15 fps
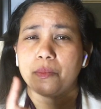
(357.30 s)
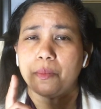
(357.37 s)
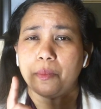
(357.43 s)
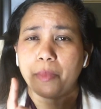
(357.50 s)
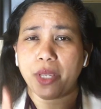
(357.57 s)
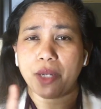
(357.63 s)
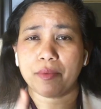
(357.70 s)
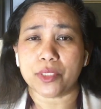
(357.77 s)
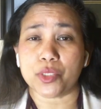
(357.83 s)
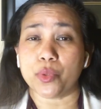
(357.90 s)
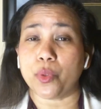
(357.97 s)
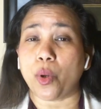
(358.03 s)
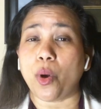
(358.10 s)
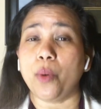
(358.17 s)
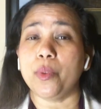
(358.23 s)
parents who
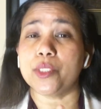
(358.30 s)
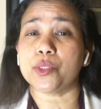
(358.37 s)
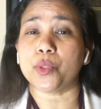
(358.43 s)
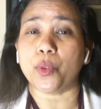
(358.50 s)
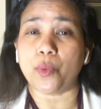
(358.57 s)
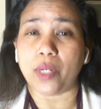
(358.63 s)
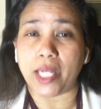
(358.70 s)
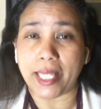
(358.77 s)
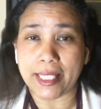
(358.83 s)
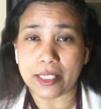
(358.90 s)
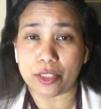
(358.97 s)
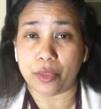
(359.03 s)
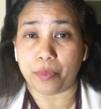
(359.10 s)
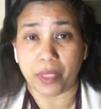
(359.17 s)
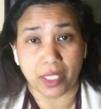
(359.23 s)
always go late
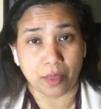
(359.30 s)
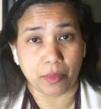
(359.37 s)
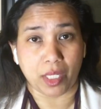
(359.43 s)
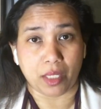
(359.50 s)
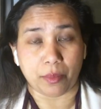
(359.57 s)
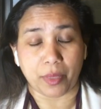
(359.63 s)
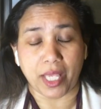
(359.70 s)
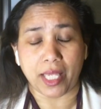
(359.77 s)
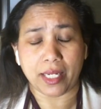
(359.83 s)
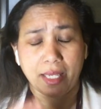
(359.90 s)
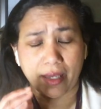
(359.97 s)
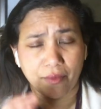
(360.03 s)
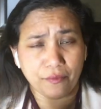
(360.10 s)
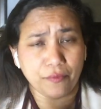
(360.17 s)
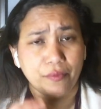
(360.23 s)
to pick him up. And
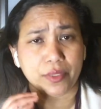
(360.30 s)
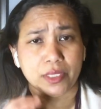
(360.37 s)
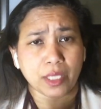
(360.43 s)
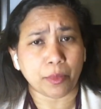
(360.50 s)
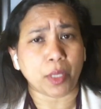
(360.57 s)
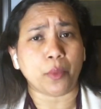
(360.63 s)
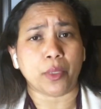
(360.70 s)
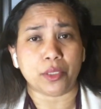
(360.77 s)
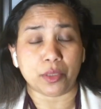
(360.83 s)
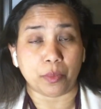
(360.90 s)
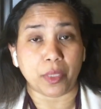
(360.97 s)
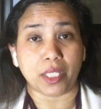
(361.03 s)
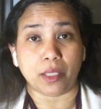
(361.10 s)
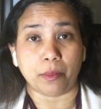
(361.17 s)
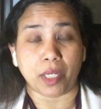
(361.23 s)
every time I went to
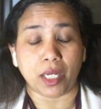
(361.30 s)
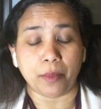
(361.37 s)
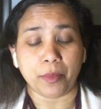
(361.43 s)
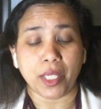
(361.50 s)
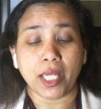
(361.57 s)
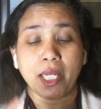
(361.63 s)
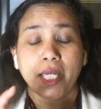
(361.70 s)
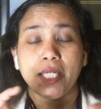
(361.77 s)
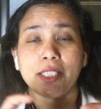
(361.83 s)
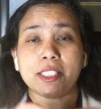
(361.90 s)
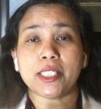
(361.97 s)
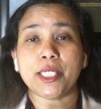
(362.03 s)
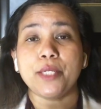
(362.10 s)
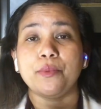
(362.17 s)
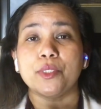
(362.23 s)
pick him up,
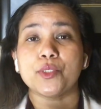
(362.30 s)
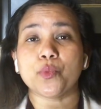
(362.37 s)
she was